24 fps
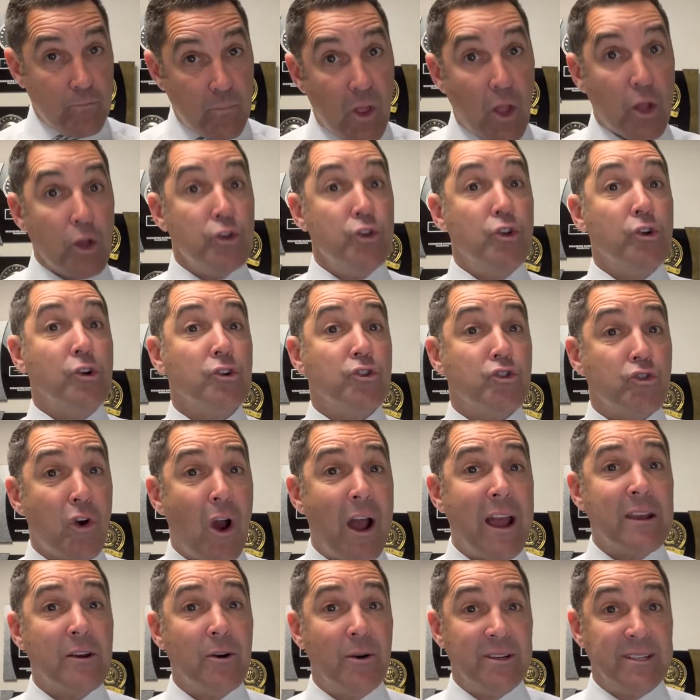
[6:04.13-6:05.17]
you could
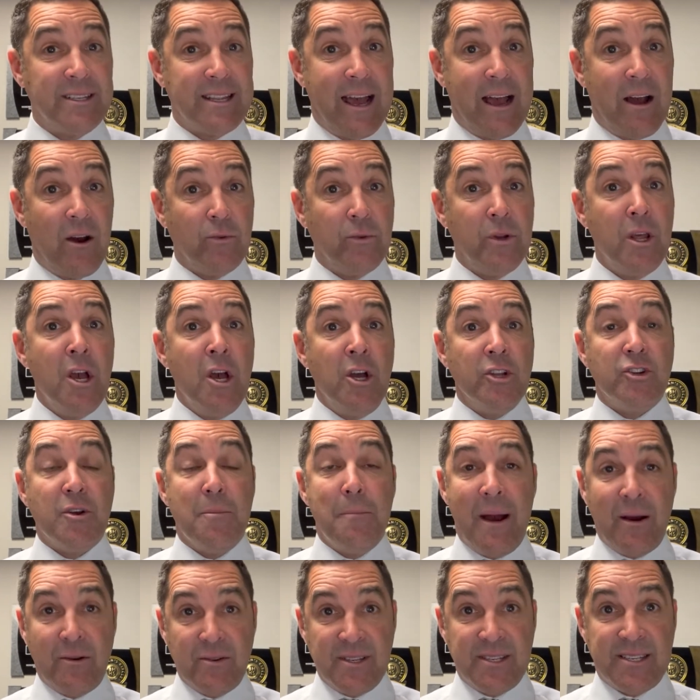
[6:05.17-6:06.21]
try going down to
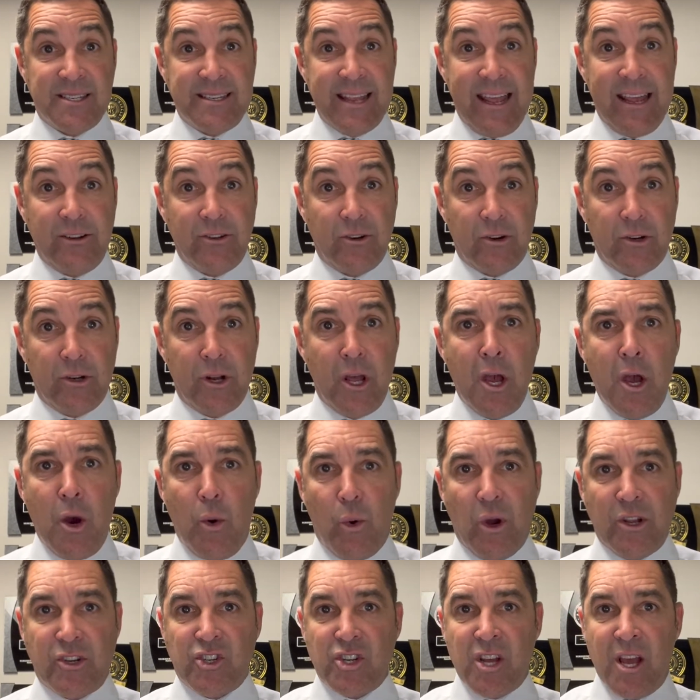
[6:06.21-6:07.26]
Mountain Standard,
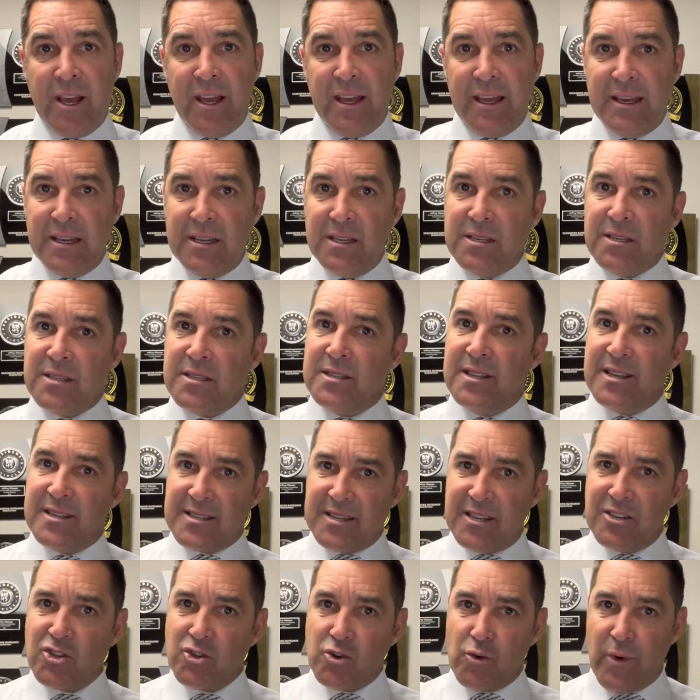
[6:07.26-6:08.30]
which is the
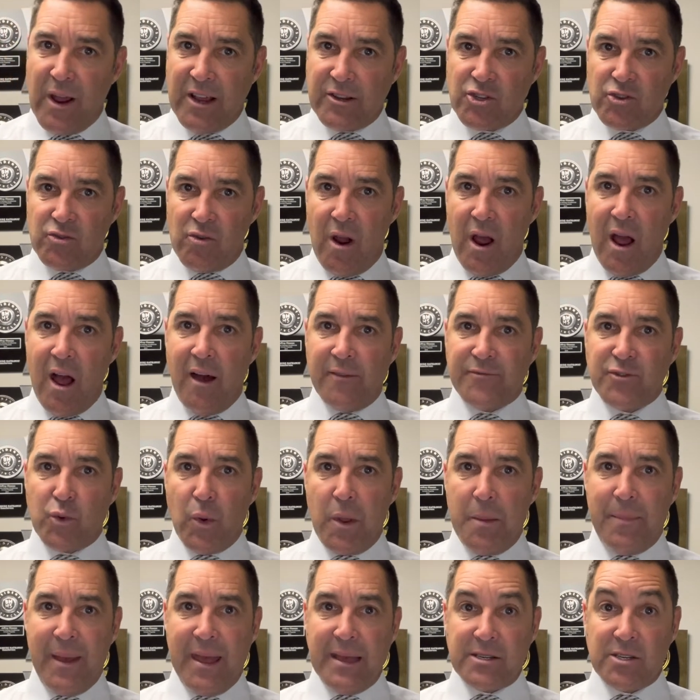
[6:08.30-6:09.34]
sister restaurant of
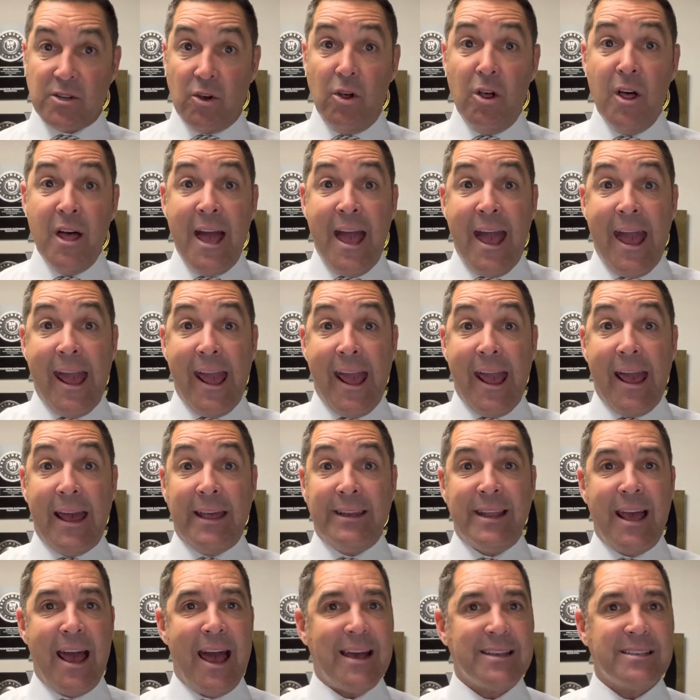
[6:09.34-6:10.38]
Sweet Basil and
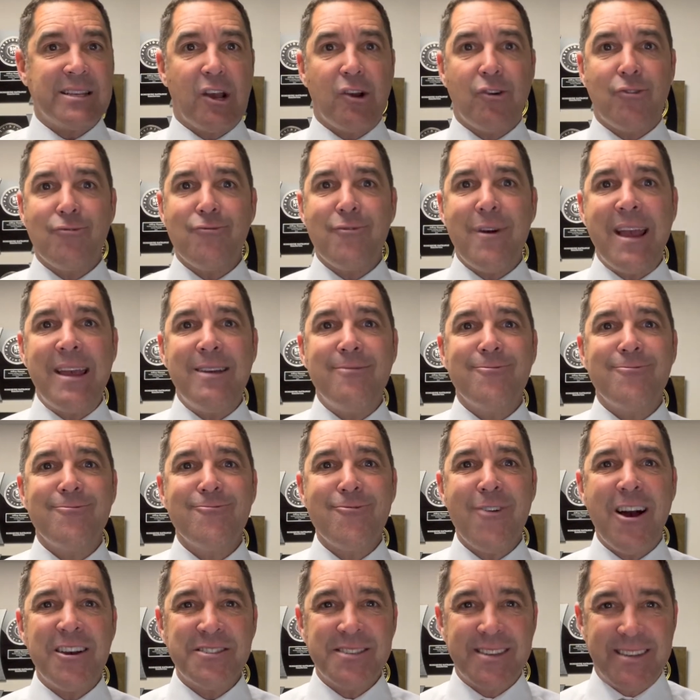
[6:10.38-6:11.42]
has a great
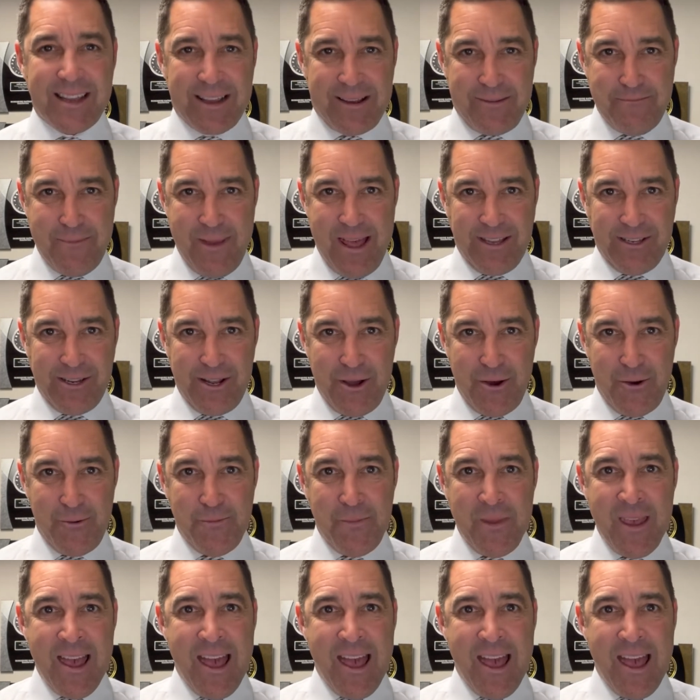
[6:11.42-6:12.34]
rustic menu.